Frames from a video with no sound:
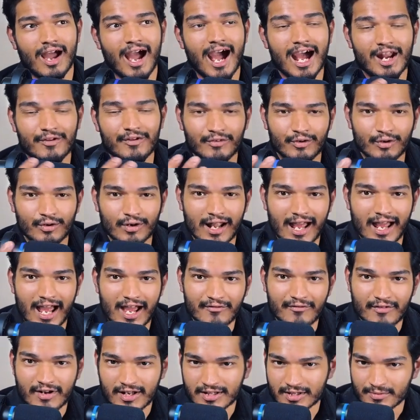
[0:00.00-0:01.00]
are we going to
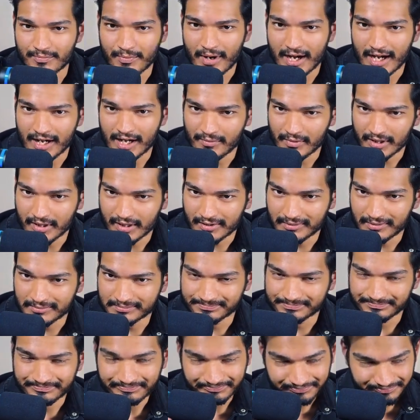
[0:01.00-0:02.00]
have another pandemic?
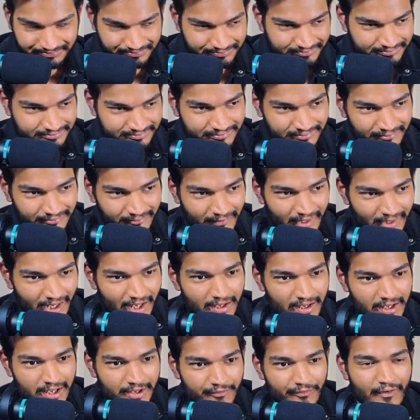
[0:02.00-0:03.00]

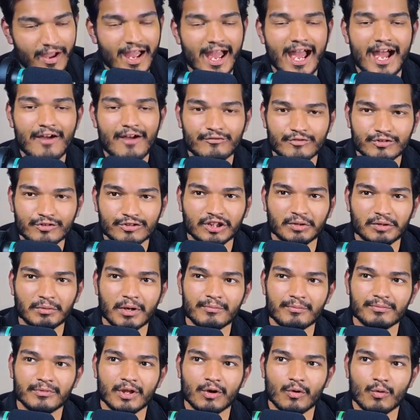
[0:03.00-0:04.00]
If I have to sum
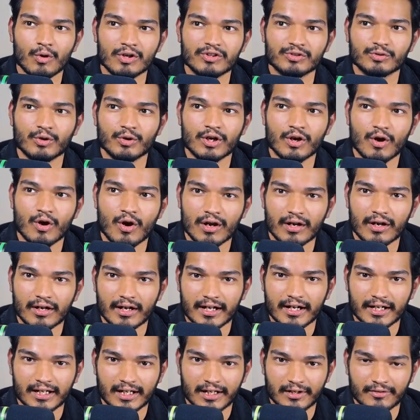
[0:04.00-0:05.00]
up what's going on
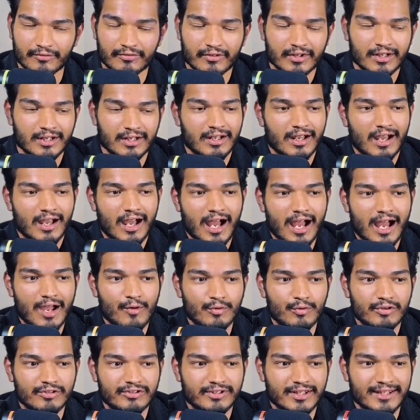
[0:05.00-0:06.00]
right now, I
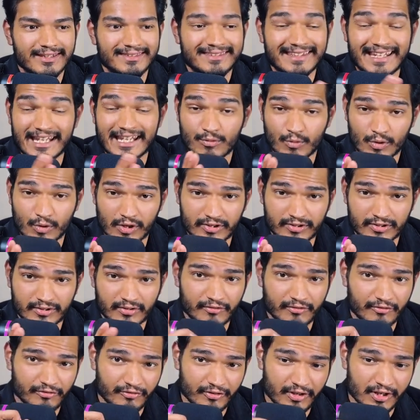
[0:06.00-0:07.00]
would say 3 words:
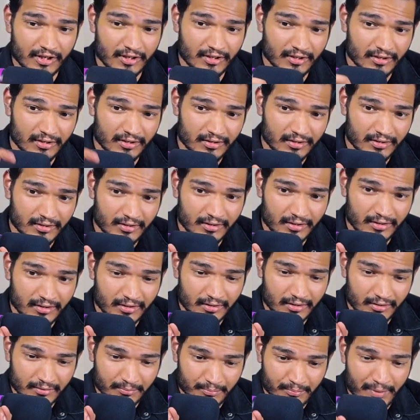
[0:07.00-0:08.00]
fear,
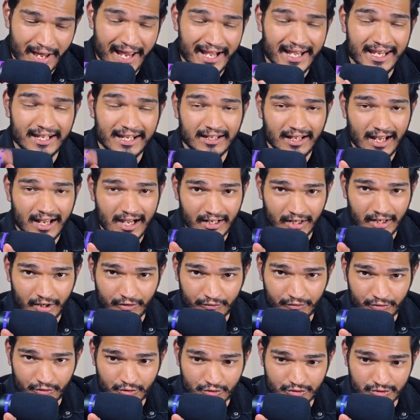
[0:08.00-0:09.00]
panic, and
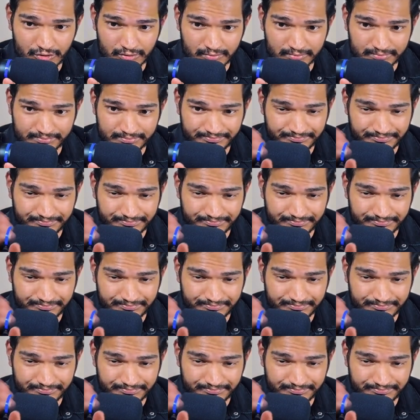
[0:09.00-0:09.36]
confusion.